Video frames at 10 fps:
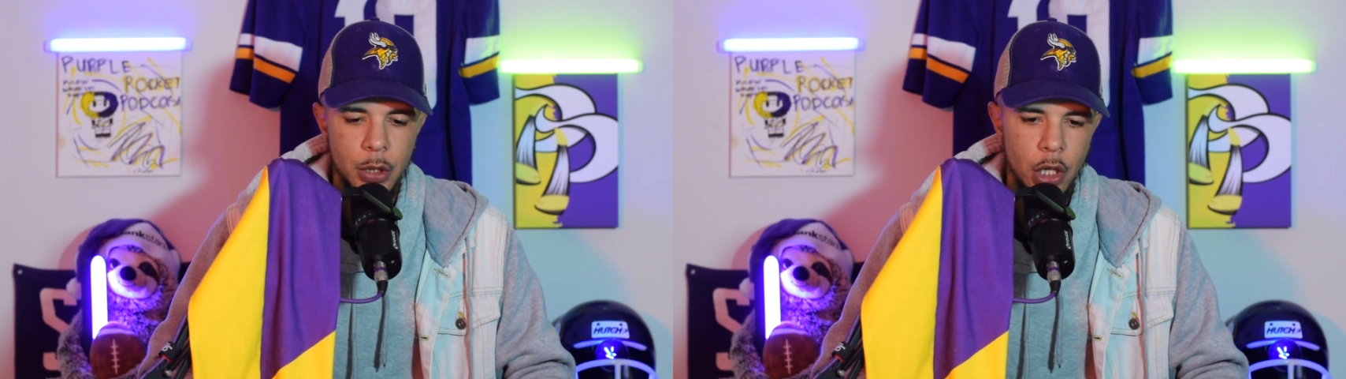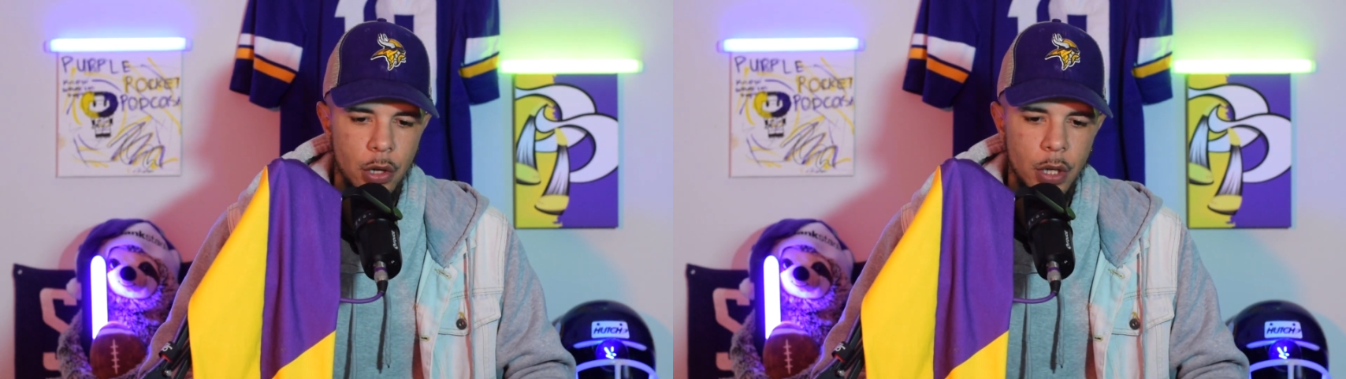
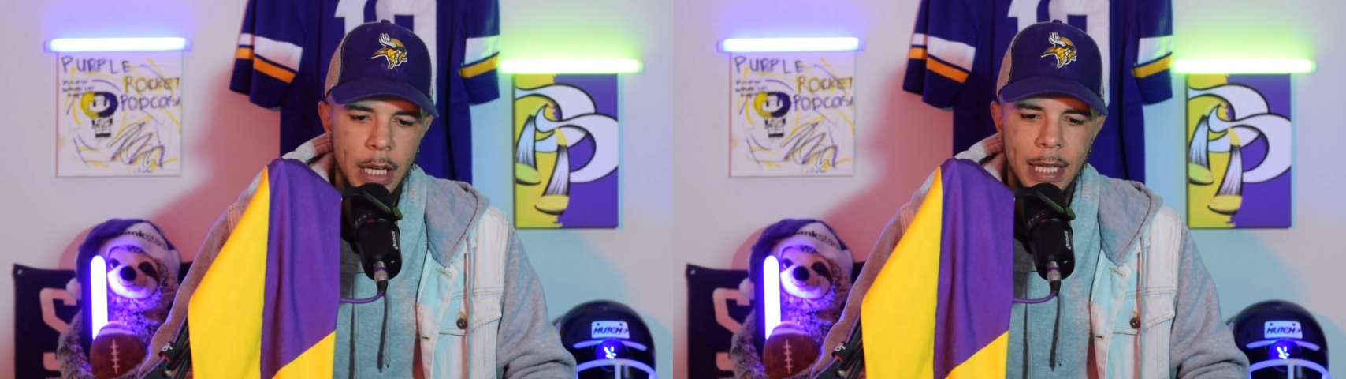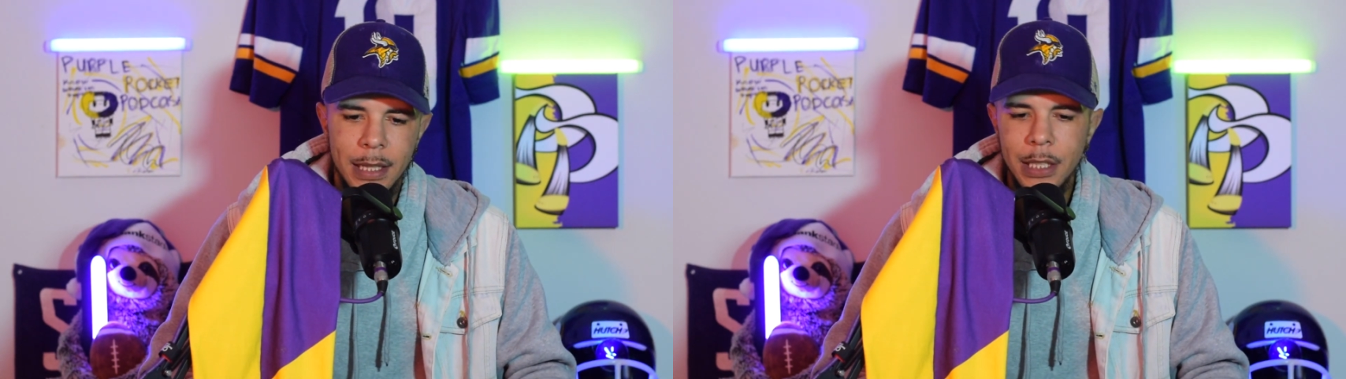So
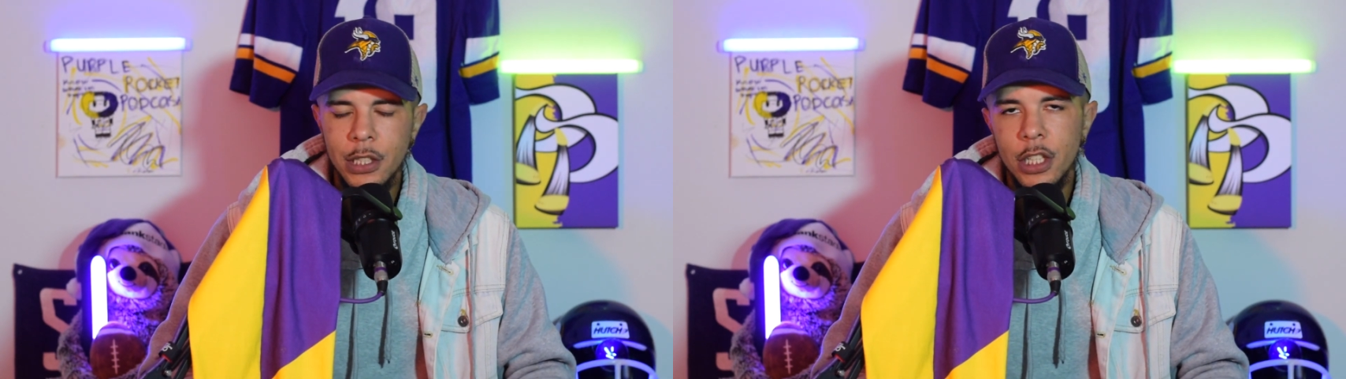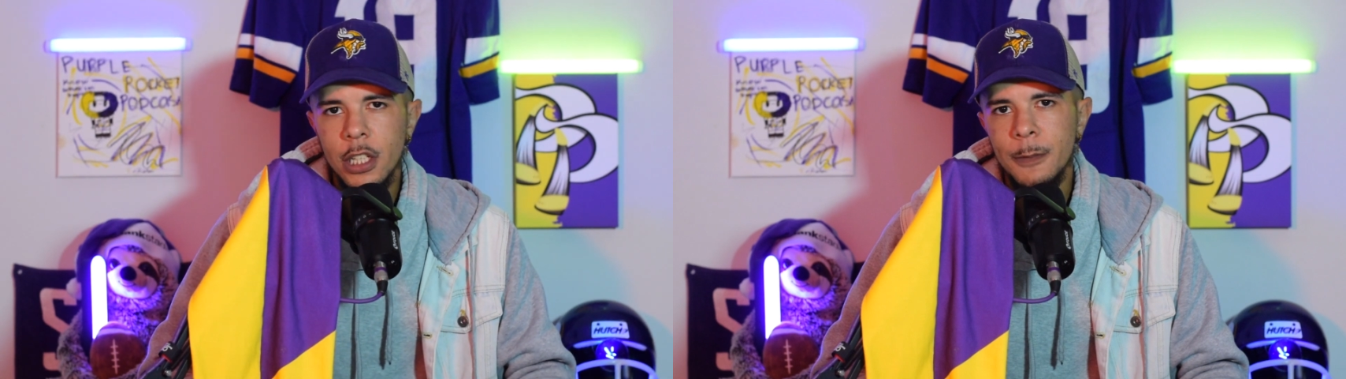this
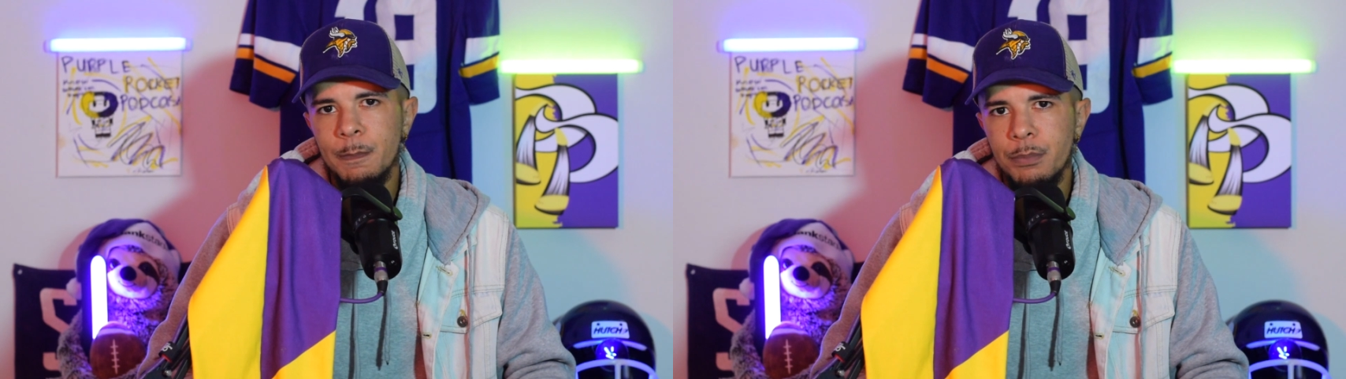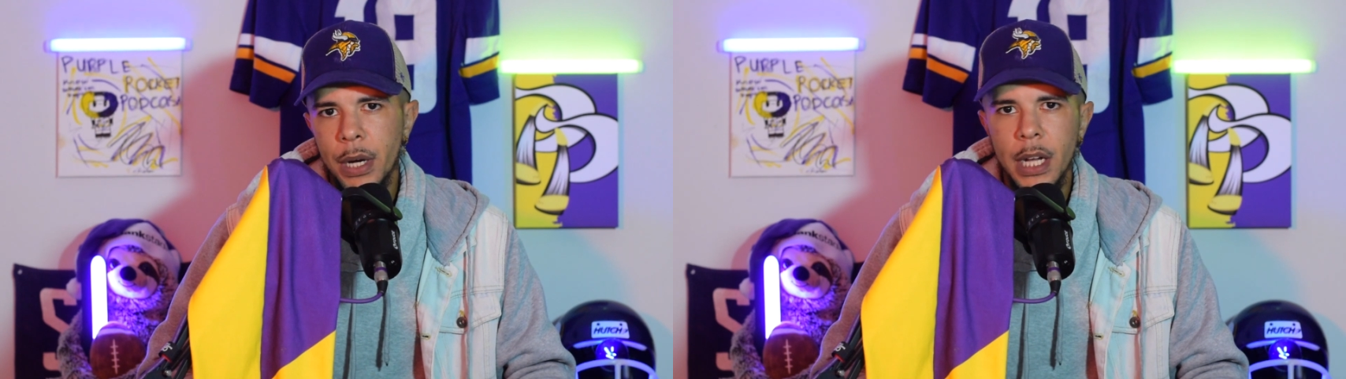
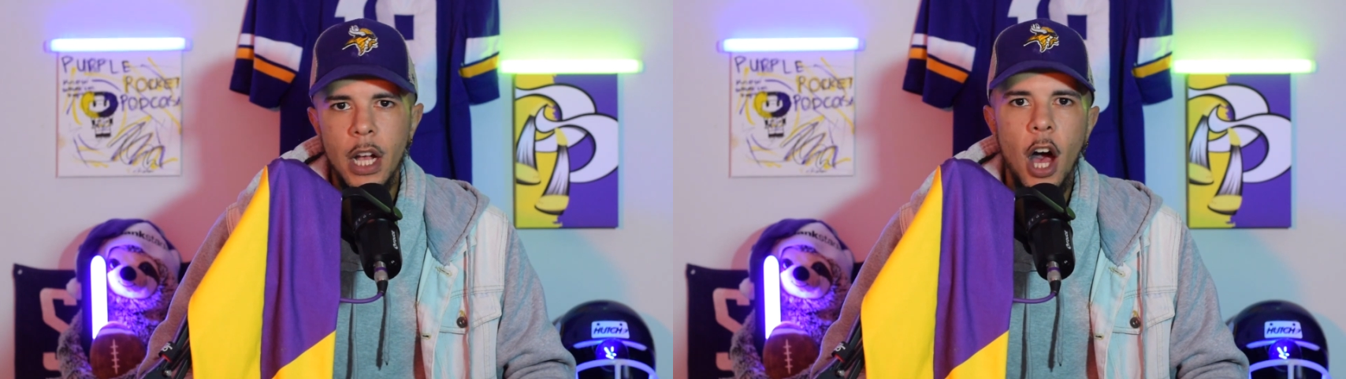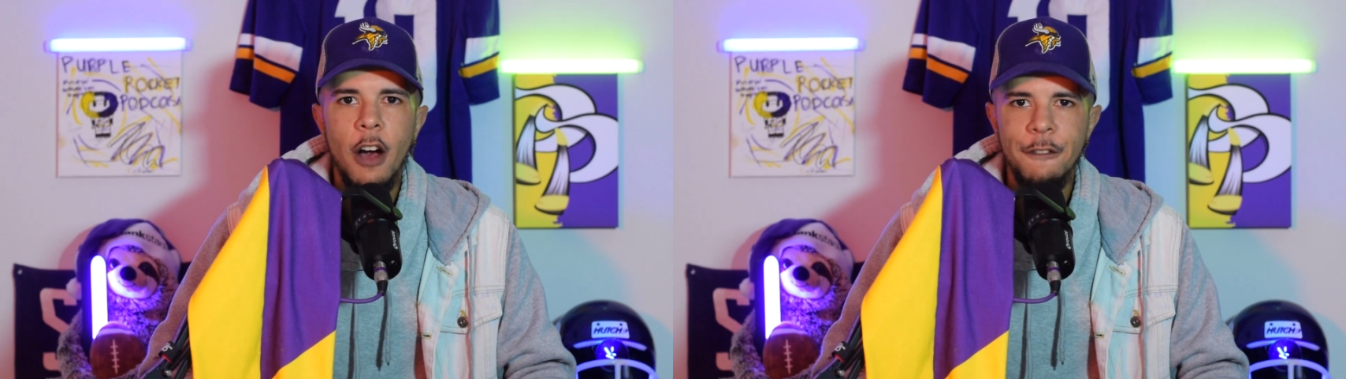could bring
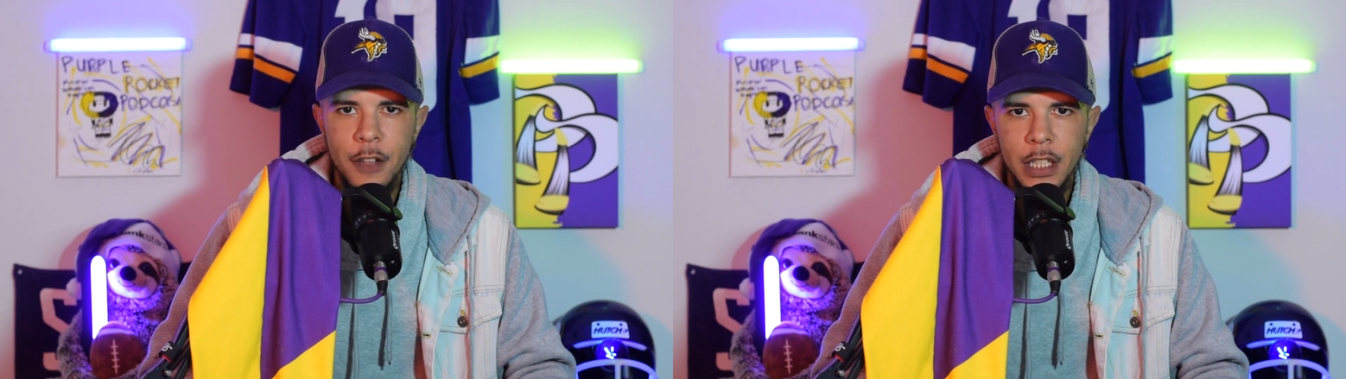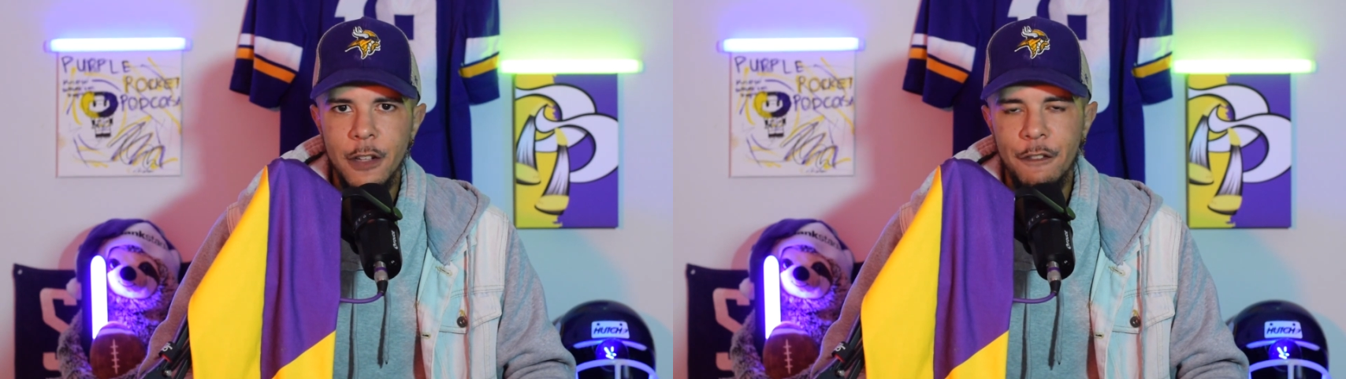conflict